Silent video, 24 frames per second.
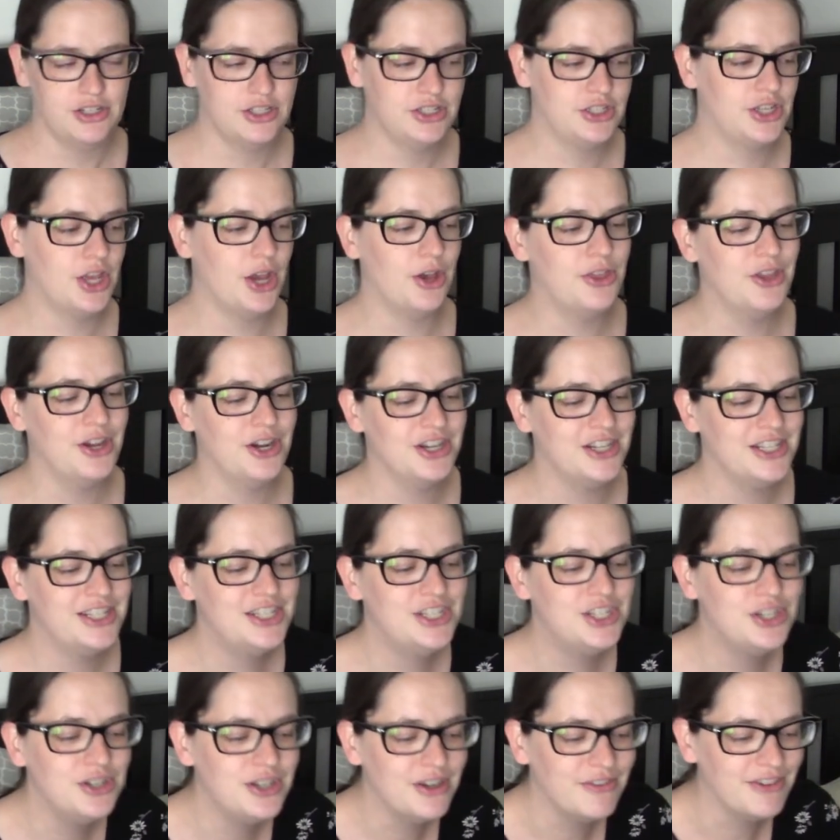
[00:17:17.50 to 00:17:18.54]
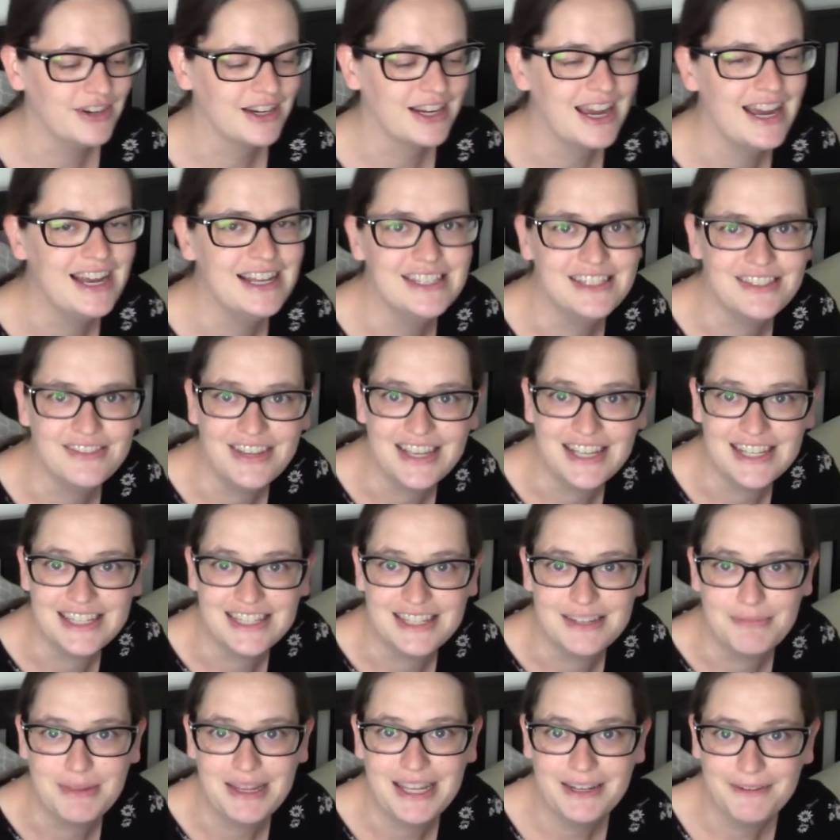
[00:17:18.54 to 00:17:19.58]
so there's two different kinds of
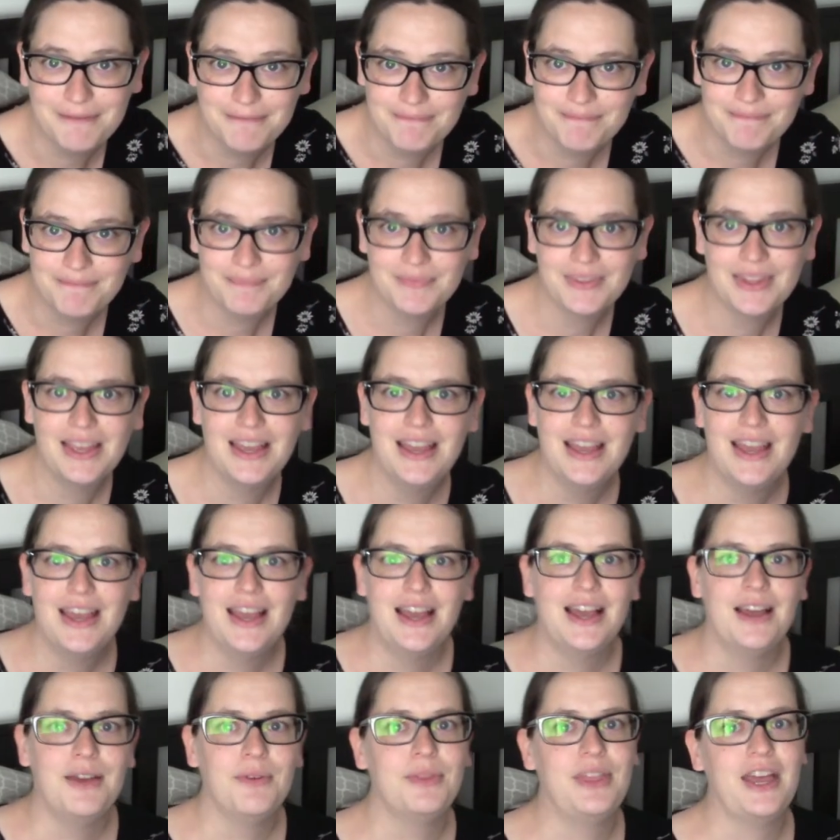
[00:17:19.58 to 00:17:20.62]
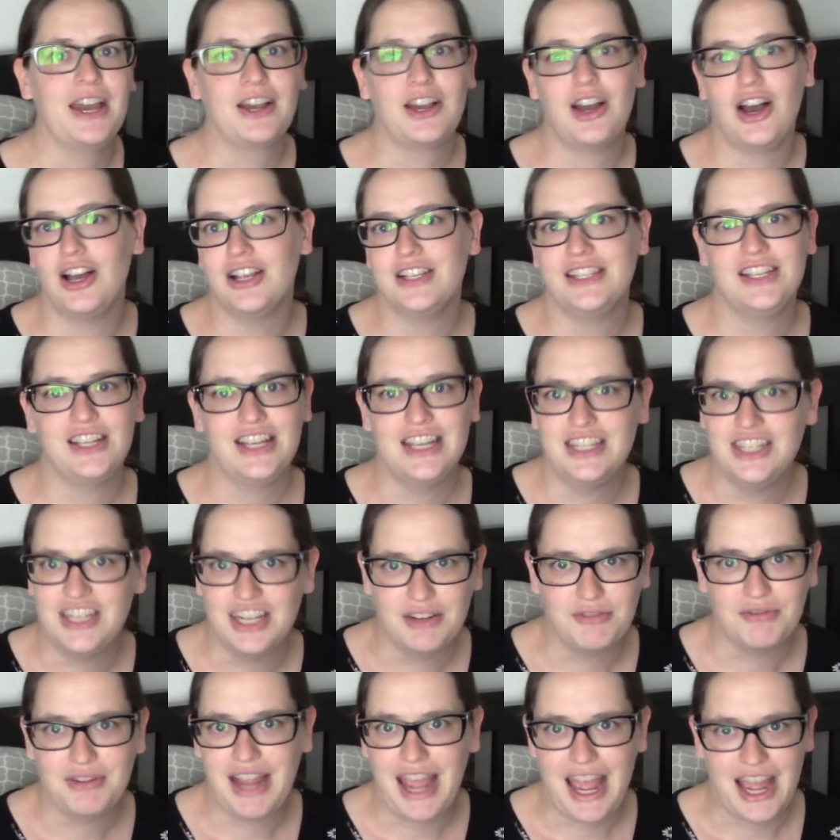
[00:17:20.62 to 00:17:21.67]
histamine that cause the
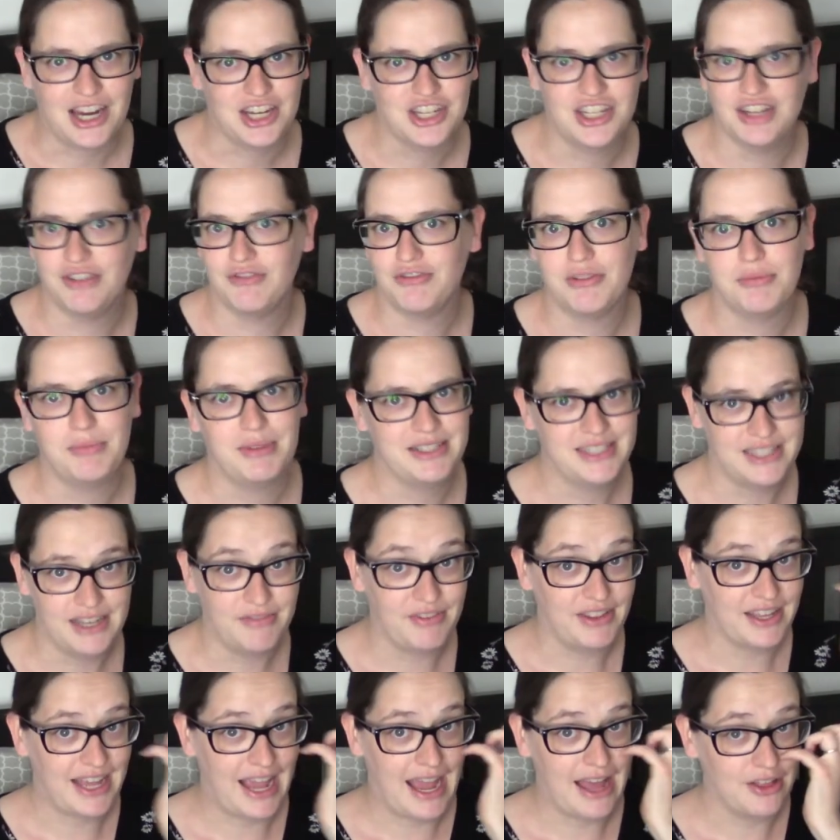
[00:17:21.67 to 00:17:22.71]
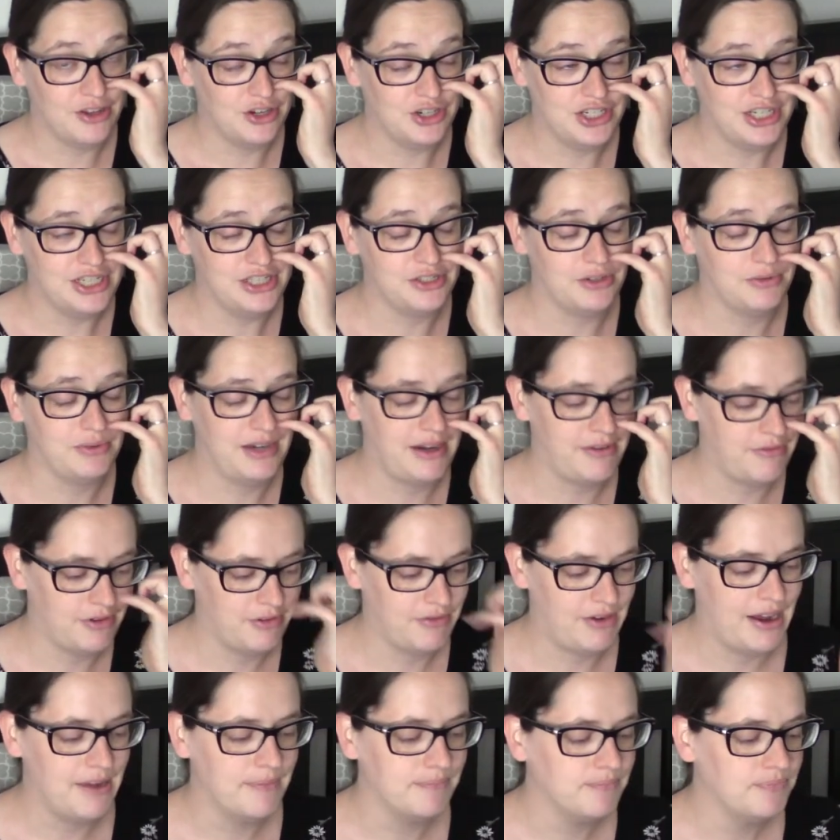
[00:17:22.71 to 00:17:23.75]
itching reaction from stuff like allergies or whatever
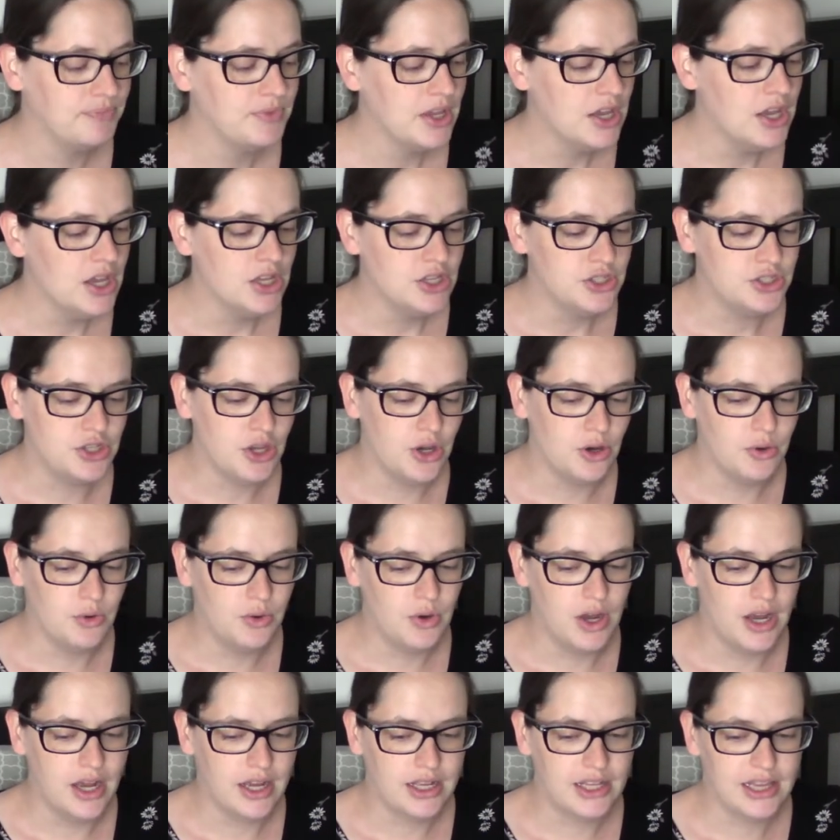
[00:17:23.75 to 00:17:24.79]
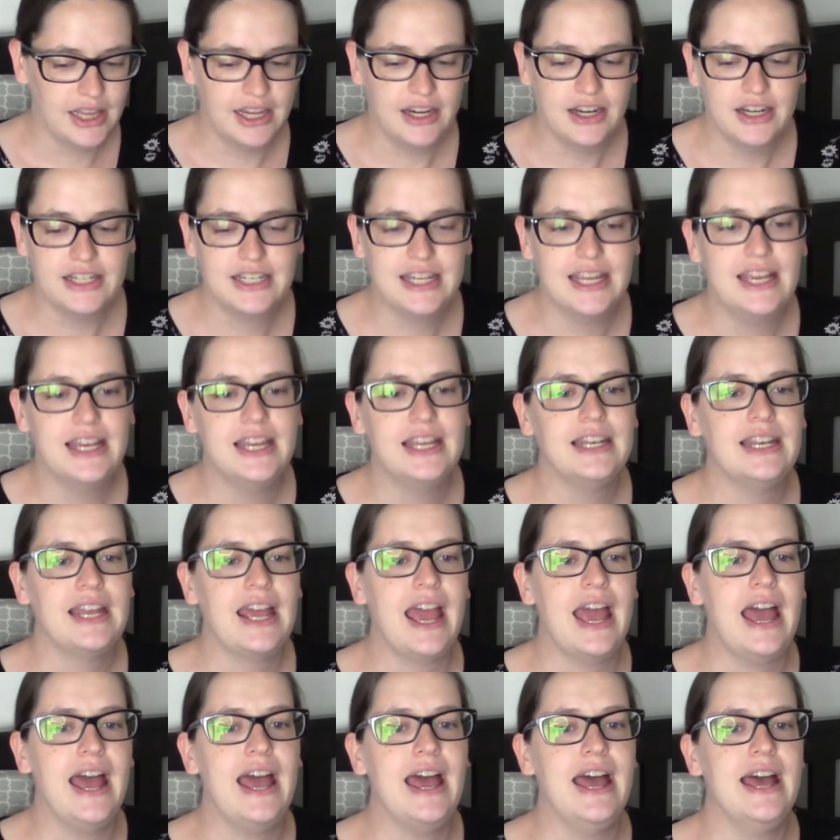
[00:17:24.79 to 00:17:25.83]
right so claritin
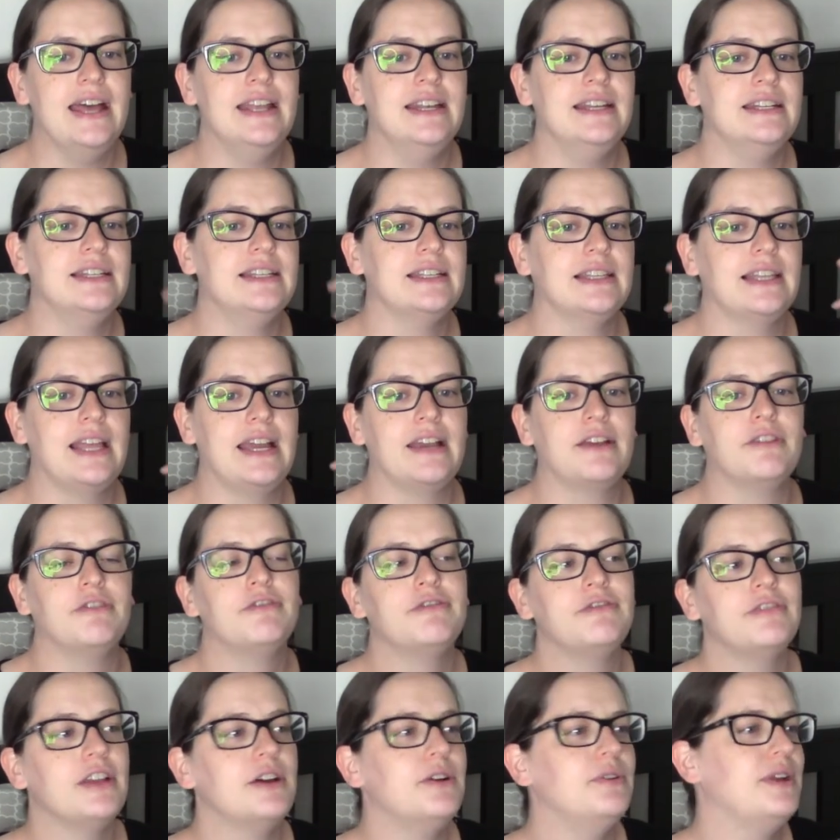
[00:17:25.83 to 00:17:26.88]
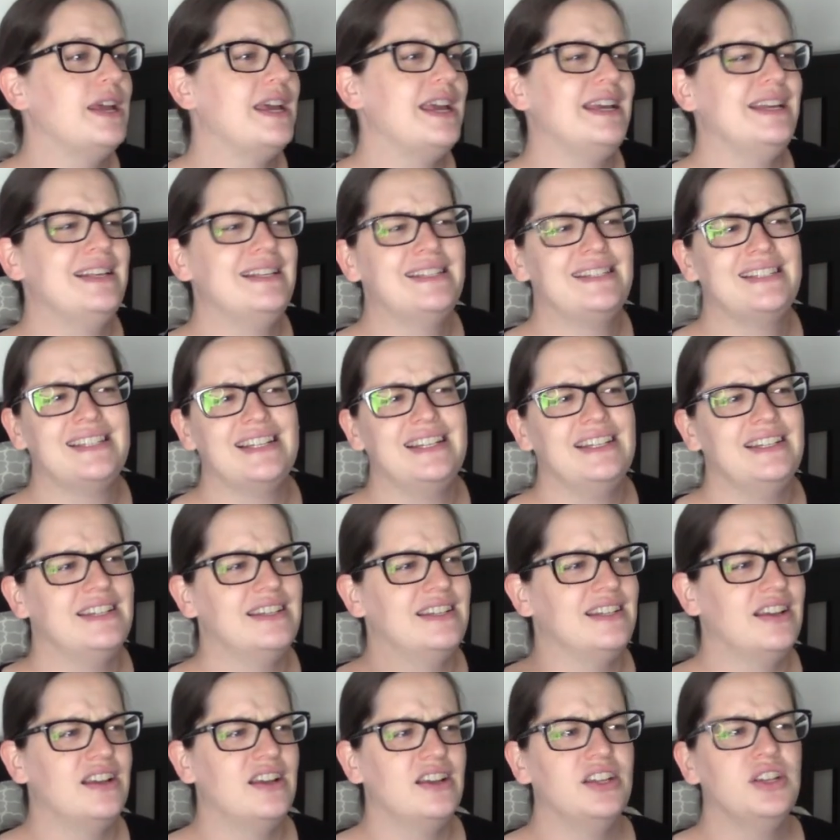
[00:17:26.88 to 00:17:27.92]
and like flonase
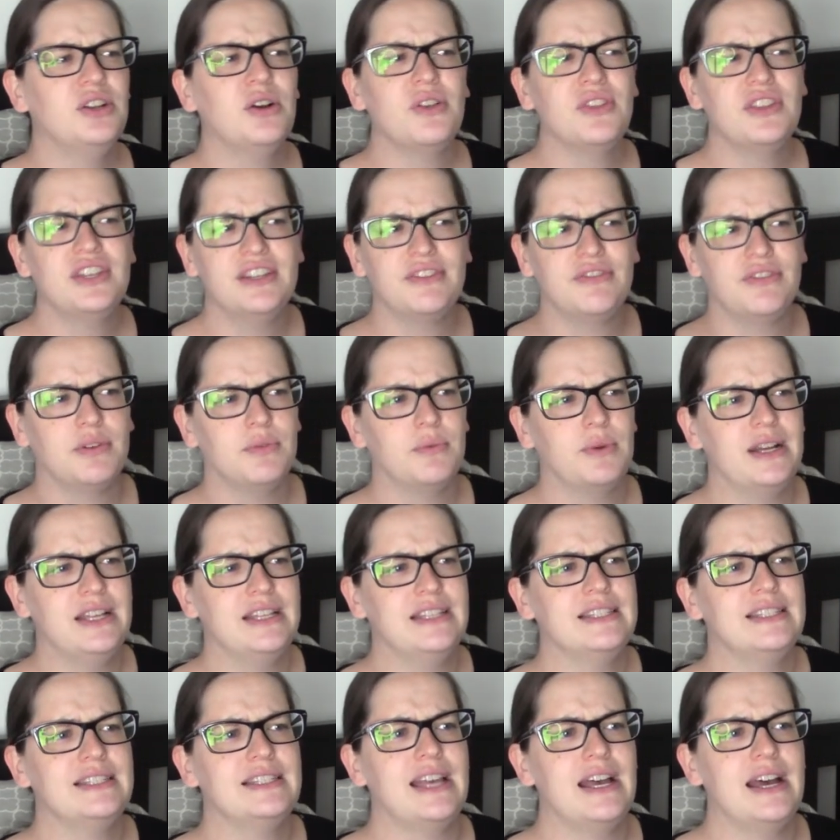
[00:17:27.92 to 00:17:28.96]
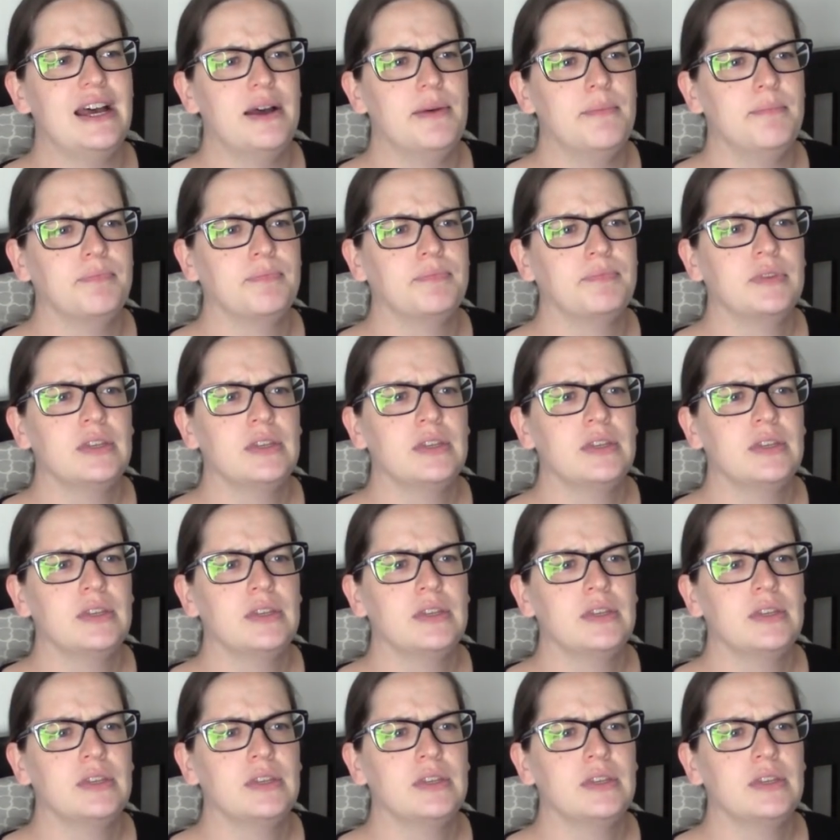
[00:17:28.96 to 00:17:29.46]
and you know all the different ones um,